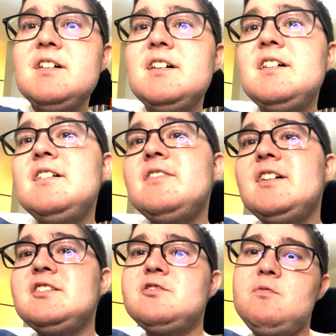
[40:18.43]
Uh,
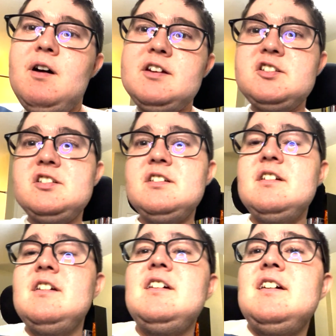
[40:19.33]
thanks for watching
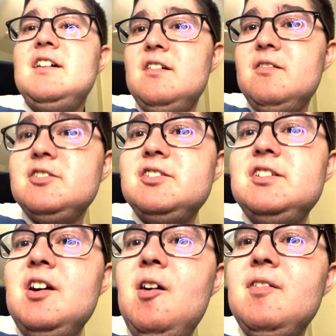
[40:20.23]
and I'll see
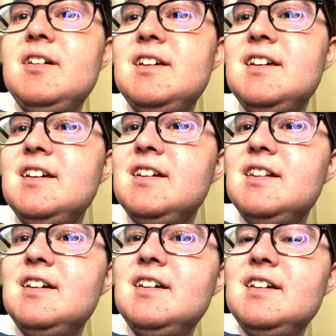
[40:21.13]
y'all
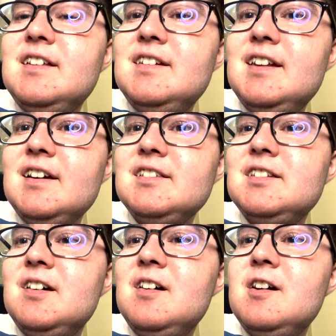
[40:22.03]
again next
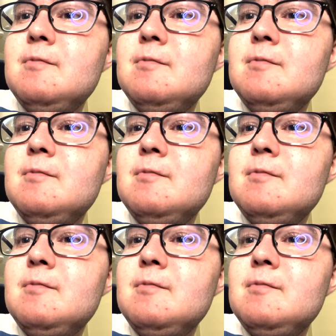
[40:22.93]
time.